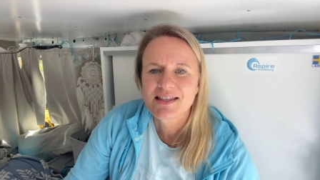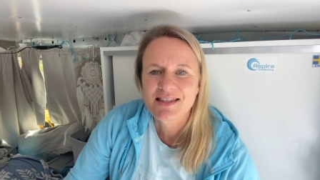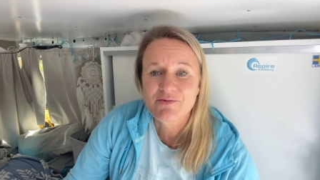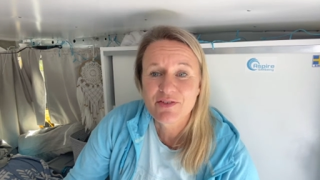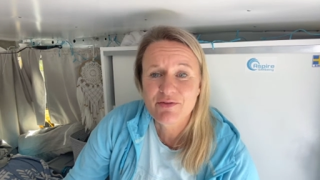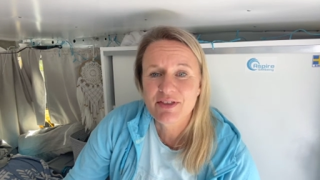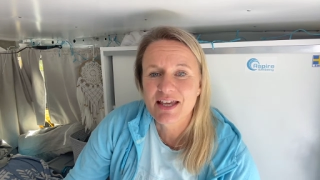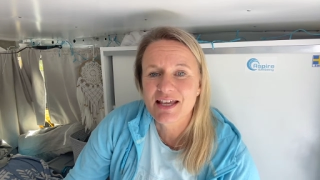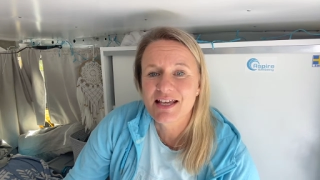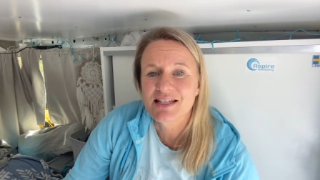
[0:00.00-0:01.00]
The fifth
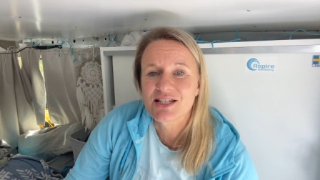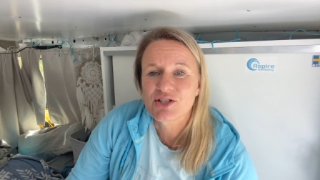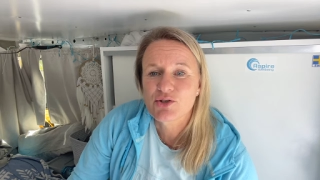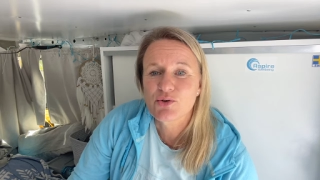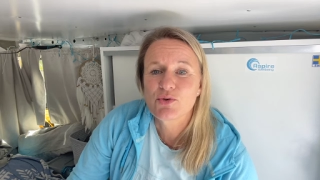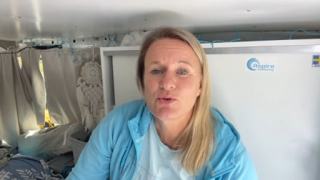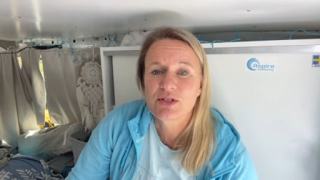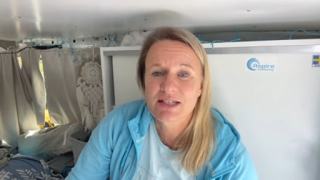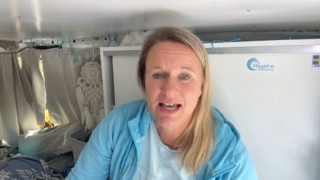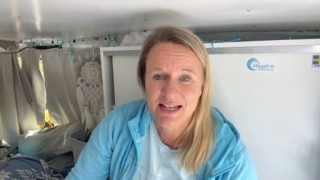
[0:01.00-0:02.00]
thing is to
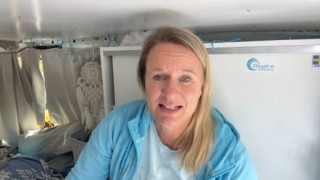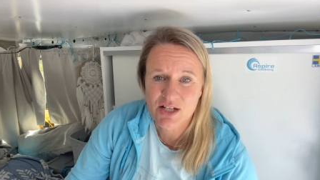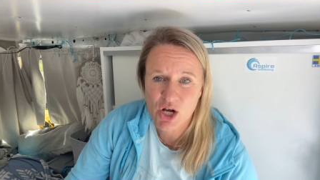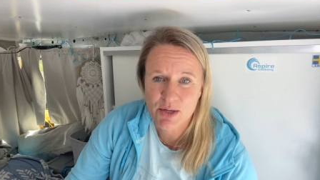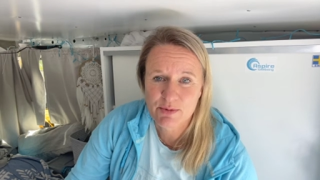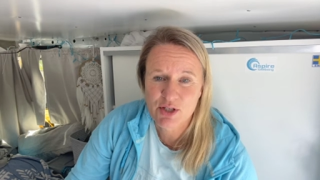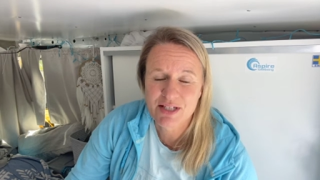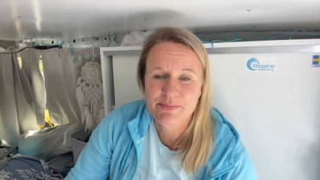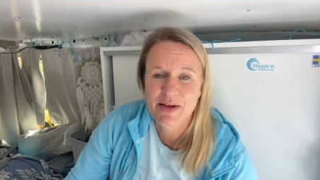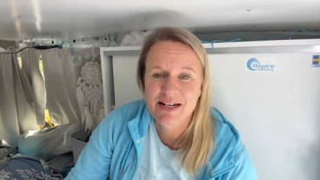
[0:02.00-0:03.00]
take time to
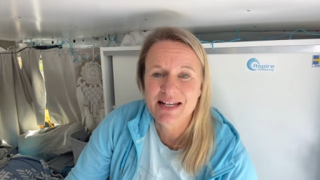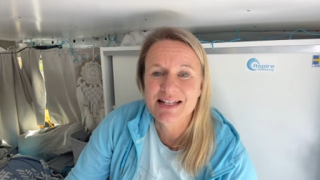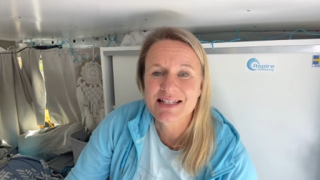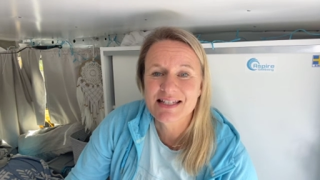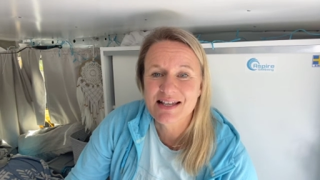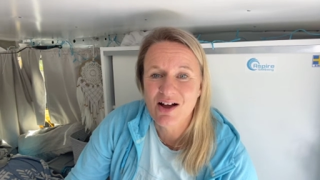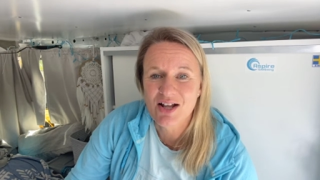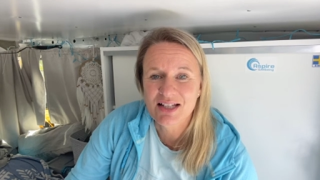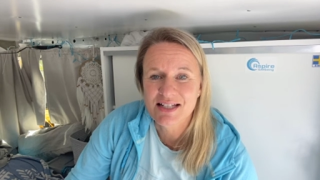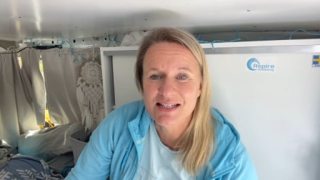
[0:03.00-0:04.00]
spend in
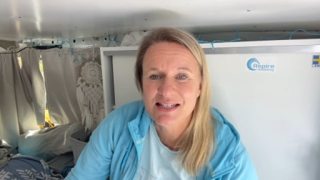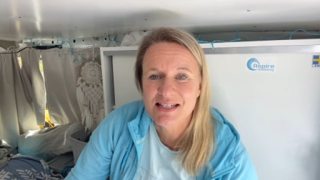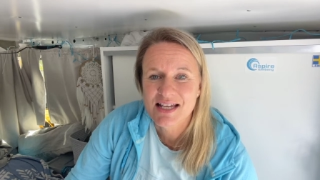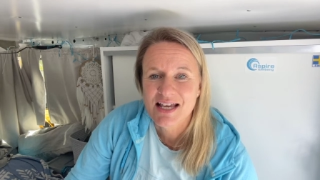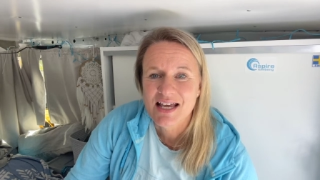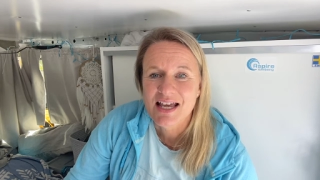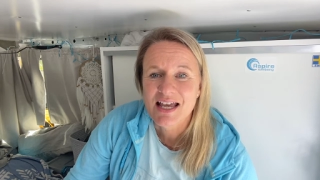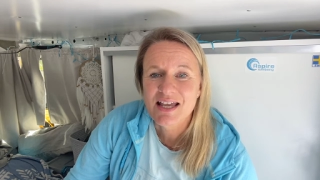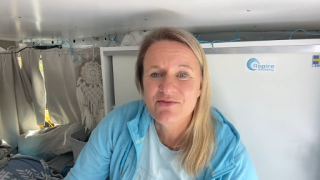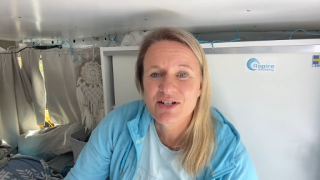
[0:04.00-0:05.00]
silence.
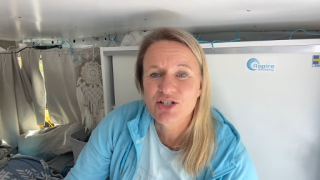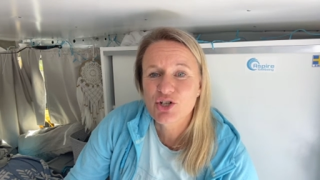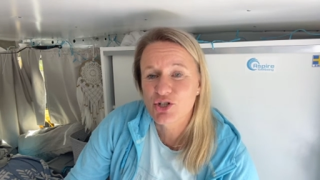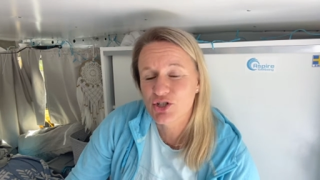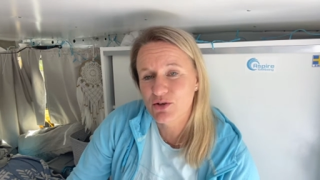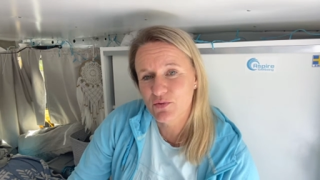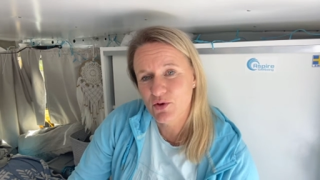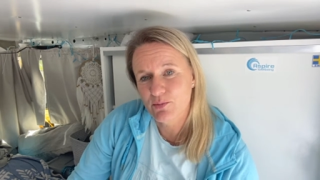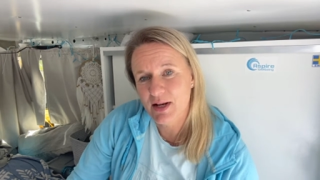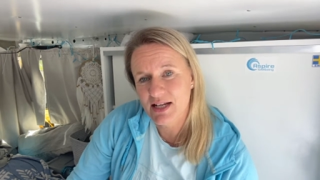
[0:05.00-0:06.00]
Even just a
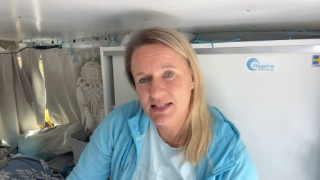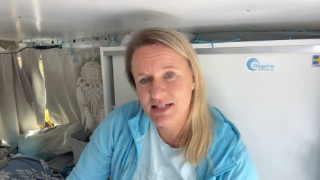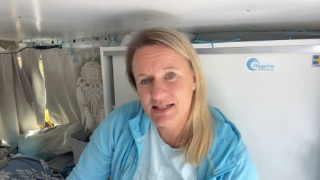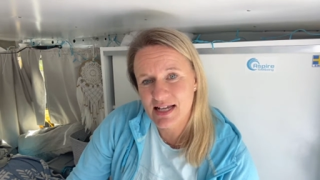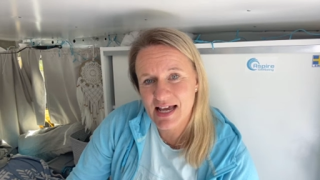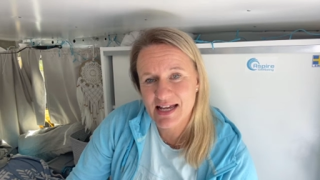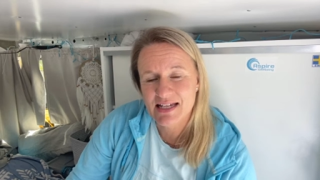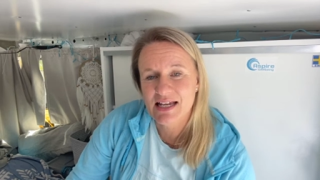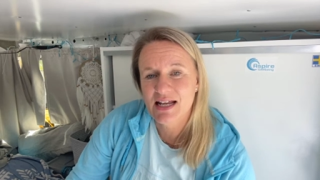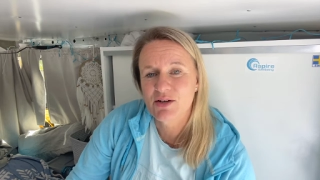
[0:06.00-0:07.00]
few minutes a day
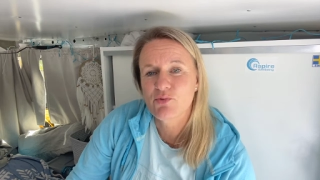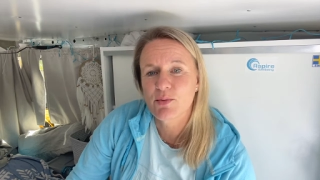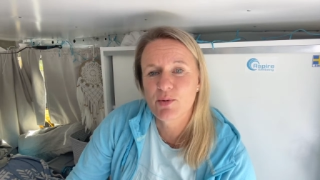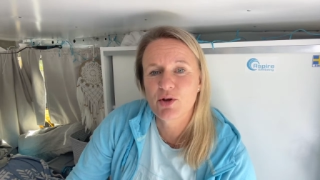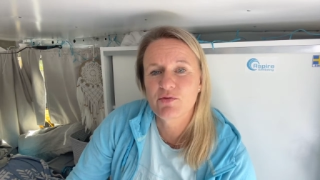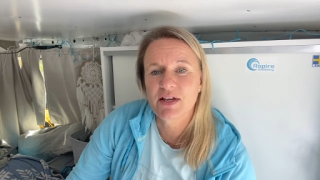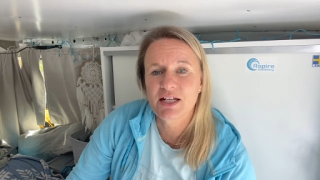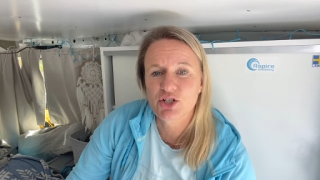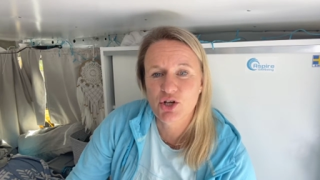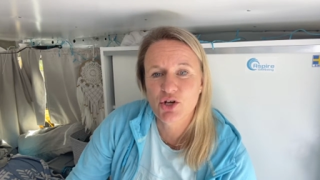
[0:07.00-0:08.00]
can remove
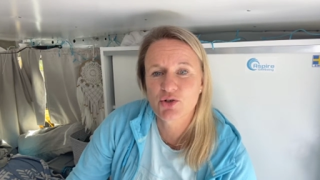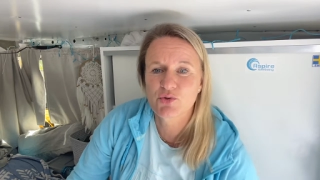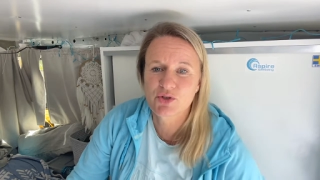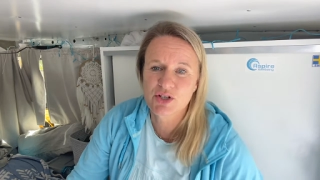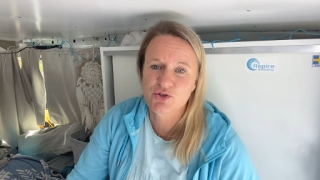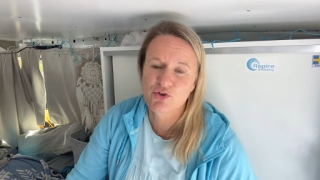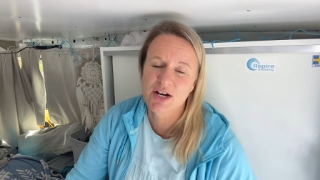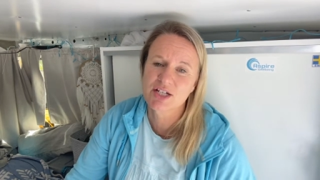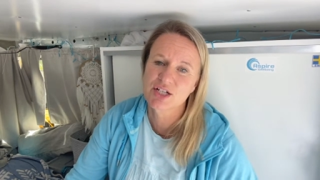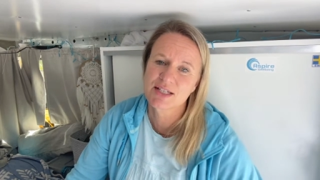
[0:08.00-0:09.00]
internal
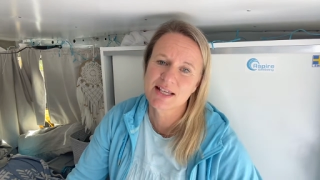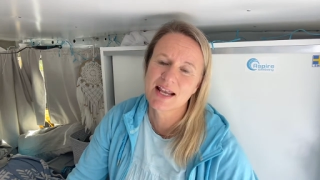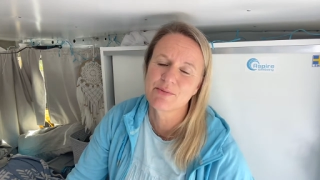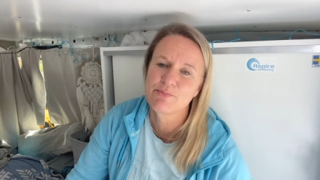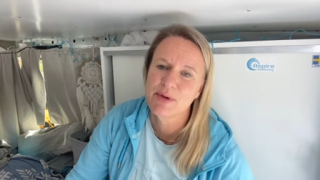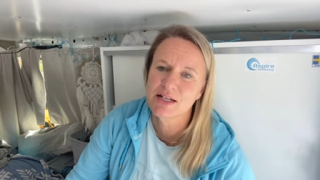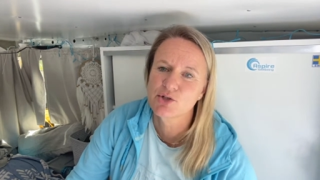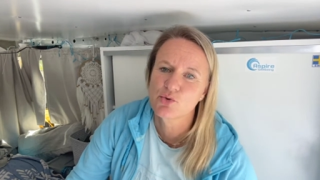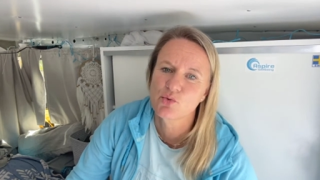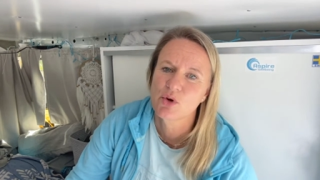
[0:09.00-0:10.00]
distractions and
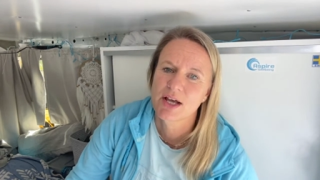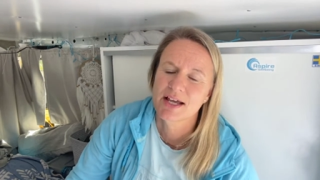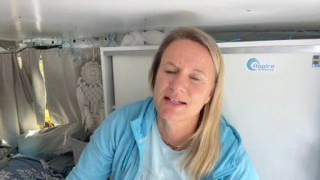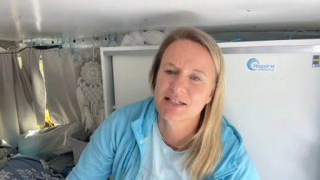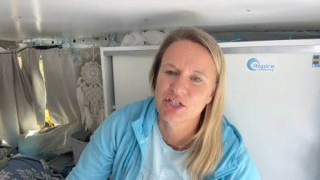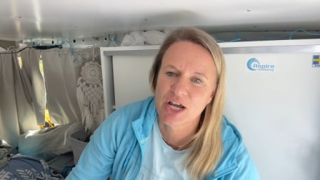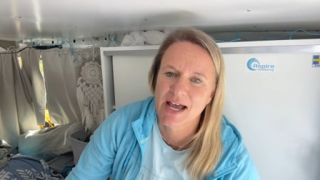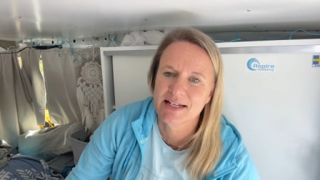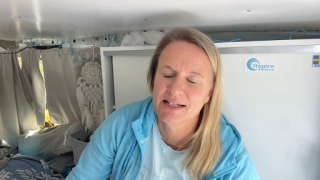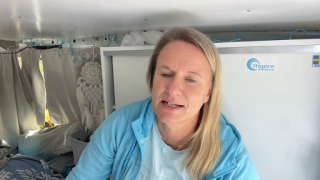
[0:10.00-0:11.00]
mental
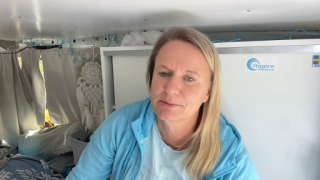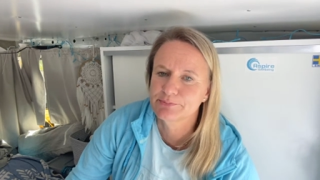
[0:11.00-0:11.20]
chatter.